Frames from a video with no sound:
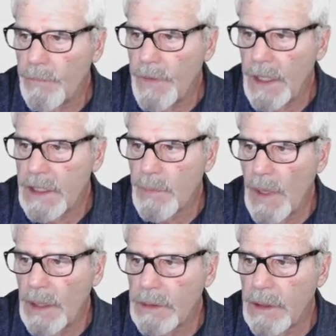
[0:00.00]

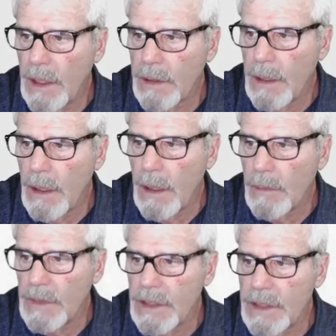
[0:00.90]

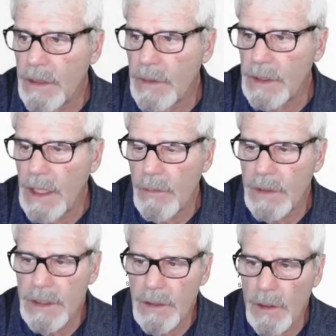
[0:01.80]
fakespot.com. Let's see what
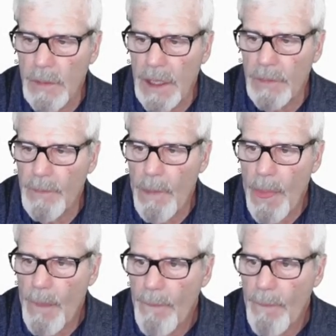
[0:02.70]
that one's all about.